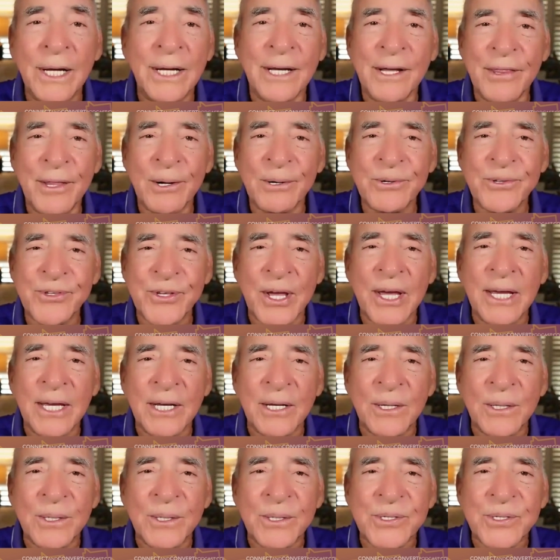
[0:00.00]
their
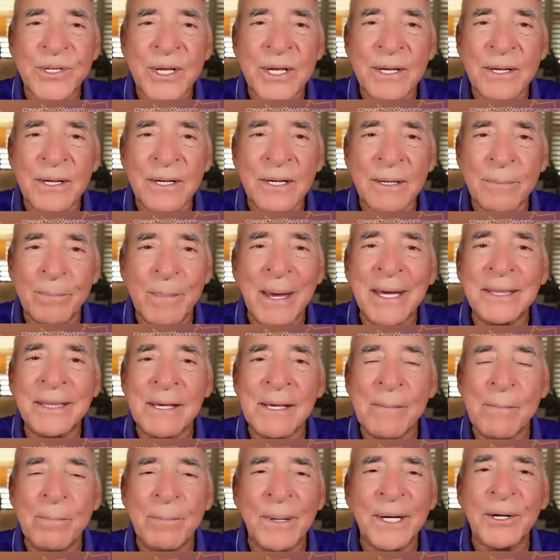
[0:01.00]
sales, make
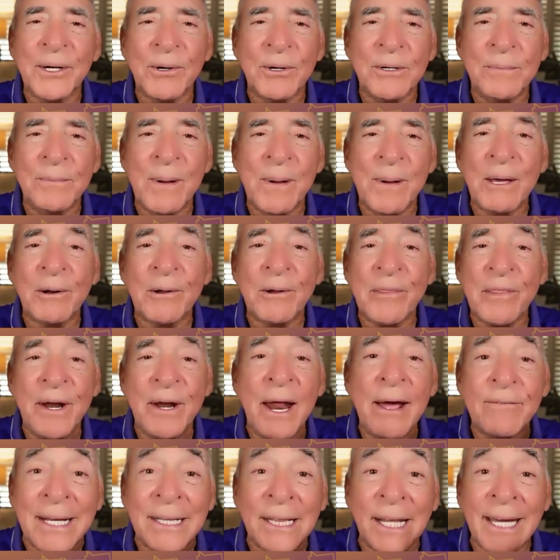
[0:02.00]
them bigger and better than
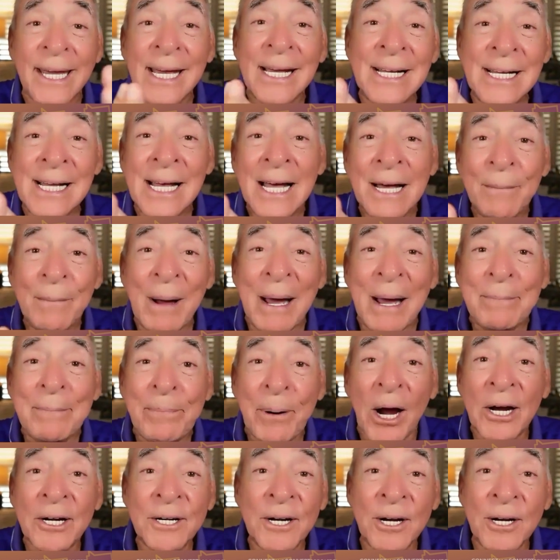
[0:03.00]
ever. Leah, my
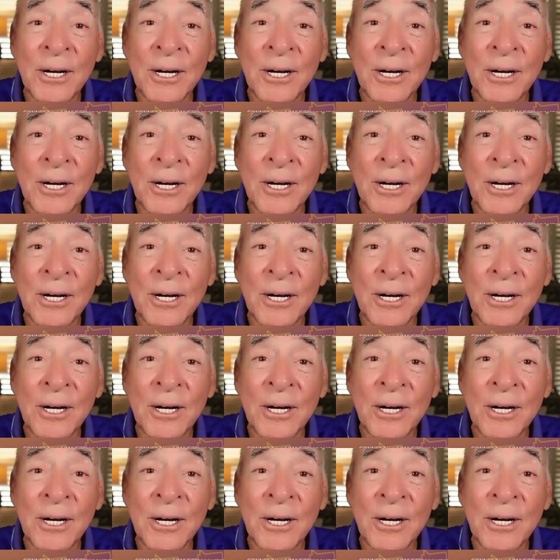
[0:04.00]
partner.